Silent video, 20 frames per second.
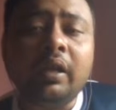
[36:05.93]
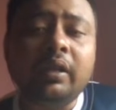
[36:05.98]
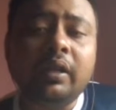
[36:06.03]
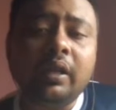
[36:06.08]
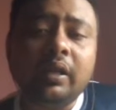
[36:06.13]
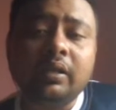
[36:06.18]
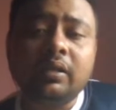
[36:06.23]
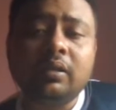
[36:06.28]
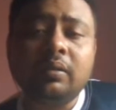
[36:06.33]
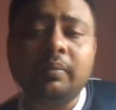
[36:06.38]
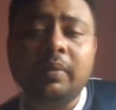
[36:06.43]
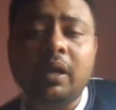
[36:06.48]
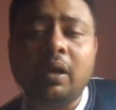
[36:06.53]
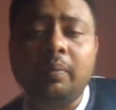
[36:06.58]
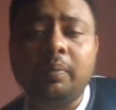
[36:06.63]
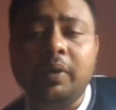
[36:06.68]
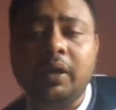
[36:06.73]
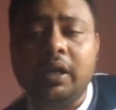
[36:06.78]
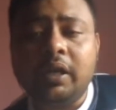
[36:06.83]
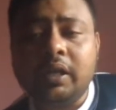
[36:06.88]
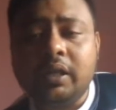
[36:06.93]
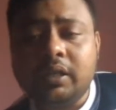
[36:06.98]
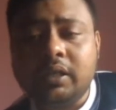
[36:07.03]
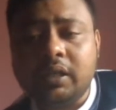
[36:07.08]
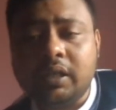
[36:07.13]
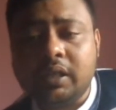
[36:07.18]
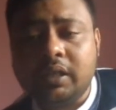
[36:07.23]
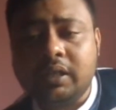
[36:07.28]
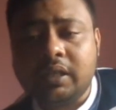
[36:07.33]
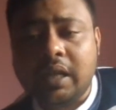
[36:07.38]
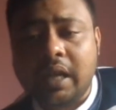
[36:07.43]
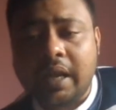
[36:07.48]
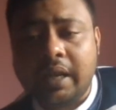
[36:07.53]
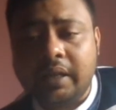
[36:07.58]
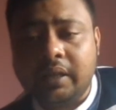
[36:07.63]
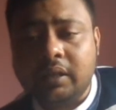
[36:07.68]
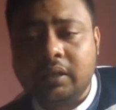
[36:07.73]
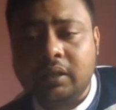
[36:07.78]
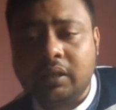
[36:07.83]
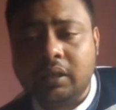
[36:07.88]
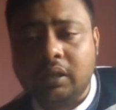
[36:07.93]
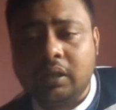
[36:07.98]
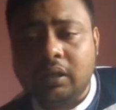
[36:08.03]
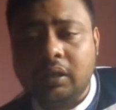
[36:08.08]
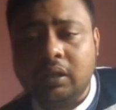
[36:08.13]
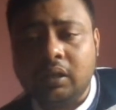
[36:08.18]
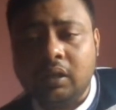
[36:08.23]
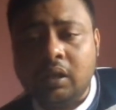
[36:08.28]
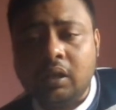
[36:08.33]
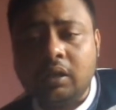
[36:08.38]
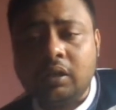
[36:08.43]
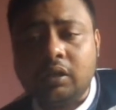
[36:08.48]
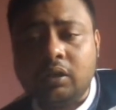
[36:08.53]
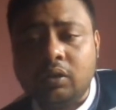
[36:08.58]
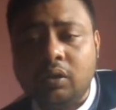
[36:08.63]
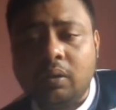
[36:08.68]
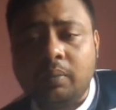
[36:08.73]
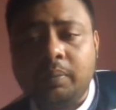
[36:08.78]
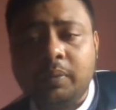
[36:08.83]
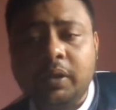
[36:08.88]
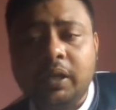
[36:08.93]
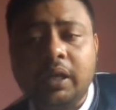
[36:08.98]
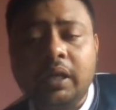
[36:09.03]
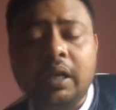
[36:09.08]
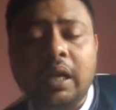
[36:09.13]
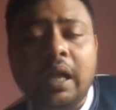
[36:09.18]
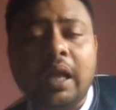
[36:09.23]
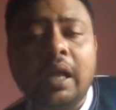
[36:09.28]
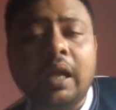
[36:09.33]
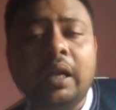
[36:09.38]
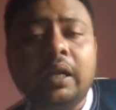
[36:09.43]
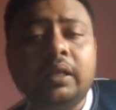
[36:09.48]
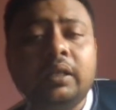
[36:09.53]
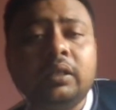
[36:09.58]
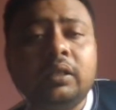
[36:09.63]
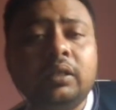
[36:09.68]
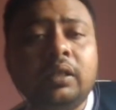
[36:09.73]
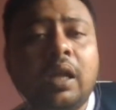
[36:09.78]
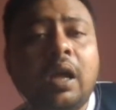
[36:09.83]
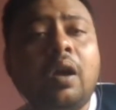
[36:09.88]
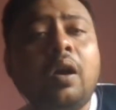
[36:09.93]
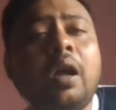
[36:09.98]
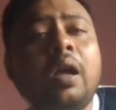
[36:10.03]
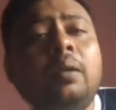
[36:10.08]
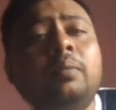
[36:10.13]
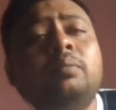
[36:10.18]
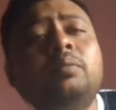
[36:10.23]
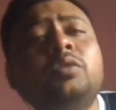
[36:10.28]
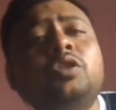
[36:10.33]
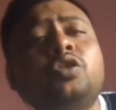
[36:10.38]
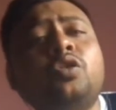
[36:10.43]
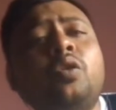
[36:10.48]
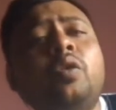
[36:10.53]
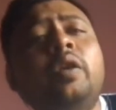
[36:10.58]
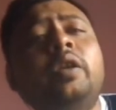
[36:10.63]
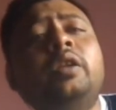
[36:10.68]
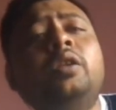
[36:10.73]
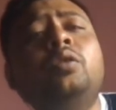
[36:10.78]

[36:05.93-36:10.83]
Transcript: Yes, so my opponent is resigned, new opponent, and now I'm showing